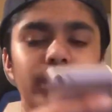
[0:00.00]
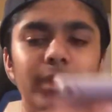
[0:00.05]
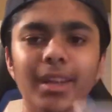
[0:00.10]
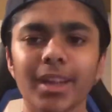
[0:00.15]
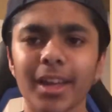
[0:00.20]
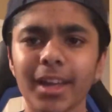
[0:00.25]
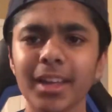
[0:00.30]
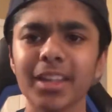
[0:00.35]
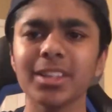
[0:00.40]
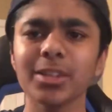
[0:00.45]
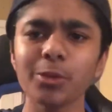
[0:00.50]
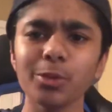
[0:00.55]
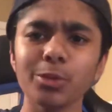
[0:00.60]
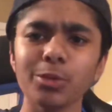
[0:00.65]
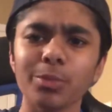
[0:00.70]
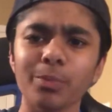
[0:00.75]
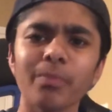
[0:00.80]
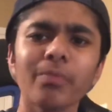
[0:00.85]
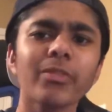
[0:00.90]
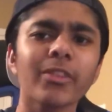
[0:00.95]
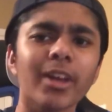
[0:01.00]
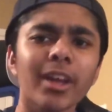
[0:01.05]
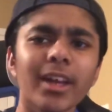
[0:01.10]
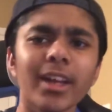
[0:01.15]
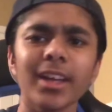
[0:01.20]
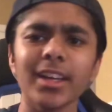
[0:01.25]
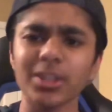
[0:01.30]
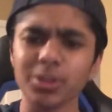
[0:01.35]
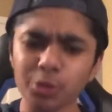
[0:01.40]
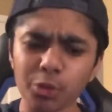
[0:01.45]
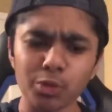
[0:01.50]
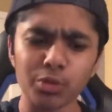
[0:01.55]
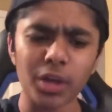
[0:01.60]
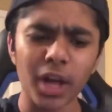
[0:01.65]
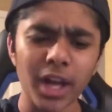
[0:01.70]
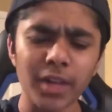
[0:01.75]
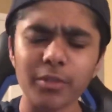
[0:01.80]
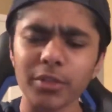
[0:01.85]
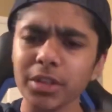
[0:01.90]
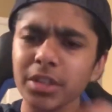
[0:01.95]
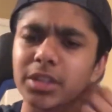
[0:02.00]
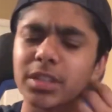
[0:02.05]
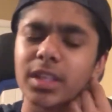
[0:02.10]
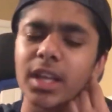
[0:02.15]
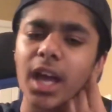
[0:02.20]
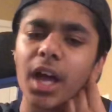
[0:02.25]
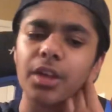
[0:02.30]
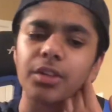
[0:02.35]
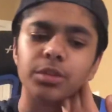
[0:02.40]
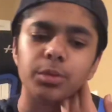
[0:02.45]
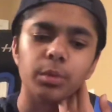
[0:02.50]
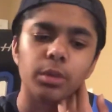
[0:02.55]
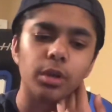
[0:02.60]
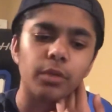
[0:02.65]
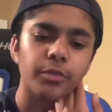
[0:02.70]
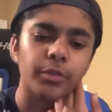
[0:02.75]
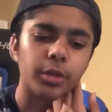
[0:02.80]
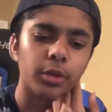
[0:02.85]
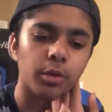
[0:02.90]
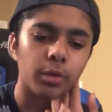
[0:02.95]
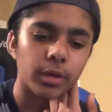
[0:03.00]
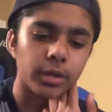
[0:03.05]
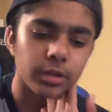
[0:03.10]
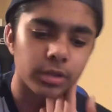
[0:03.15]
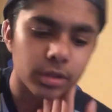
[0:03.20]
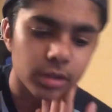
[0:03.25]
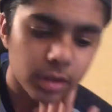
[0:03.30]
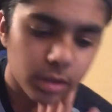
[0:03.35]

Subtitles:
live on this account, so we've got a few coins.